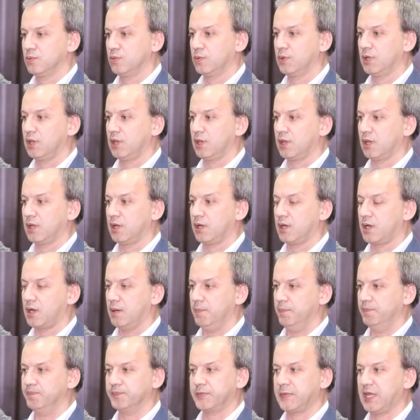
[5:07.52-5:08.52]

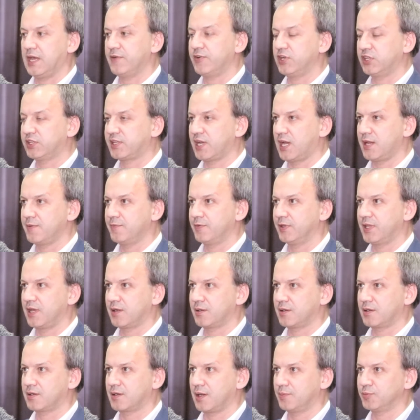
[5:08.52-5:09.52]
Well, every time when
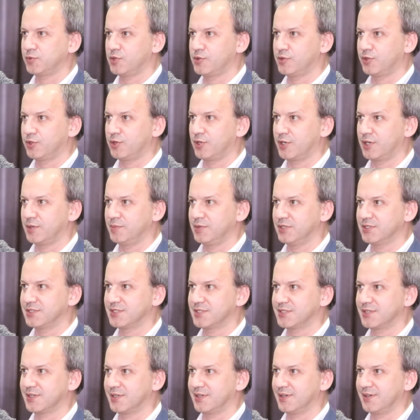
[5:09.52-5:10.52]
I come to the
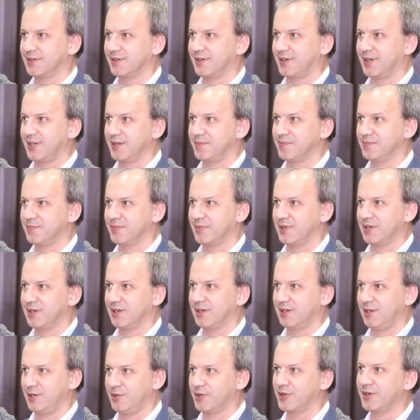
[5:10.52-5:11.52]
tournaments, I'm
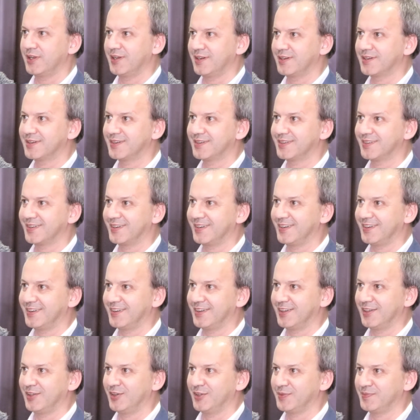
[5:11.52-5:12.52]
learning
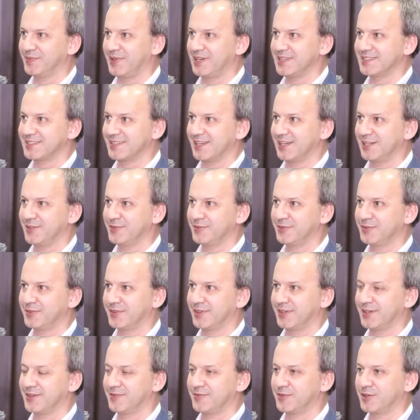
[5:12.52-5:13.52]
a lot myself
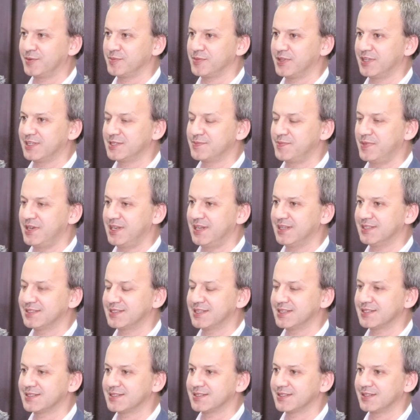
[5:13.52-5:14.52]
from the
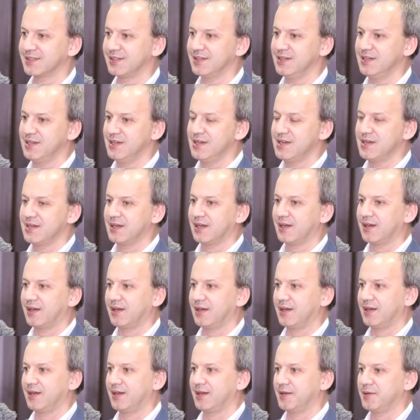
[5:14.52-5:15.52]
experiences.
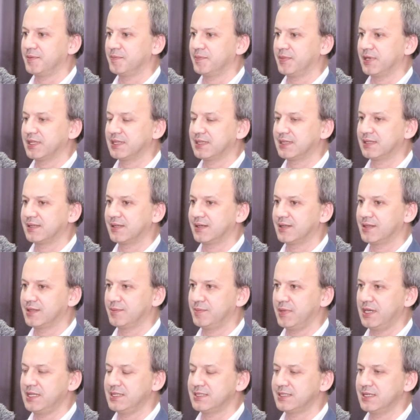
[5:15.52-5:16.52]
But
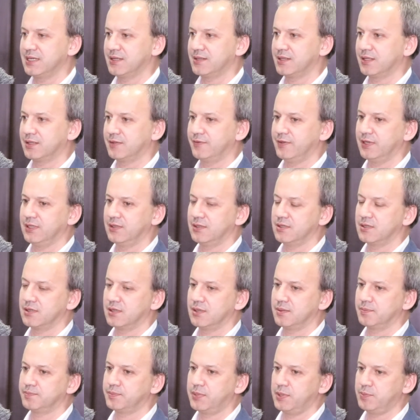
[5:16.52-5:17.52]
the main thing that
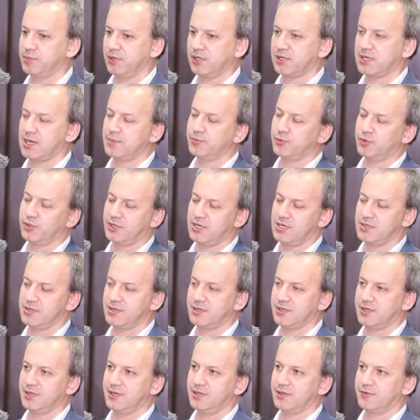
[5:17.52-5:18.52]
when people come
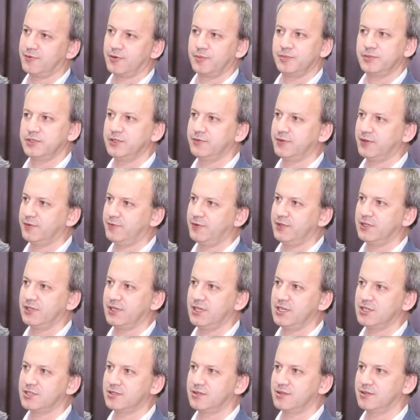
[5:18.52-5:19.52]
together here from different
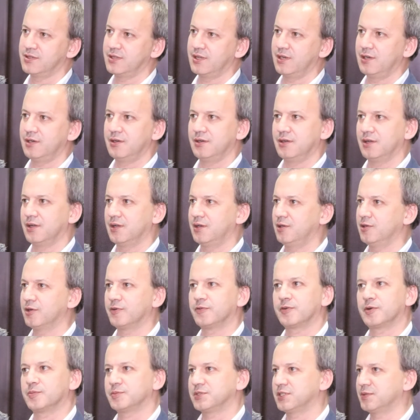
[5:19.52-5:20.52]
federations, they
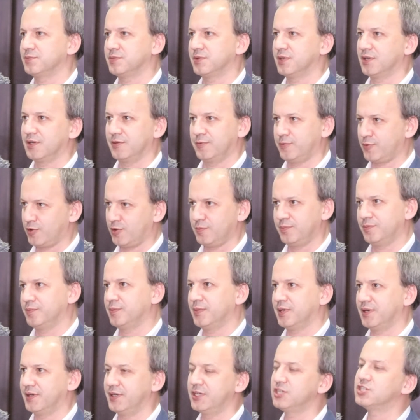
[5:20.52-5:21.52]
learn
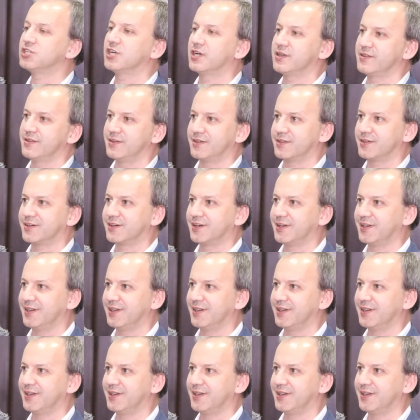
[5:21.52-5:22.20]
from each other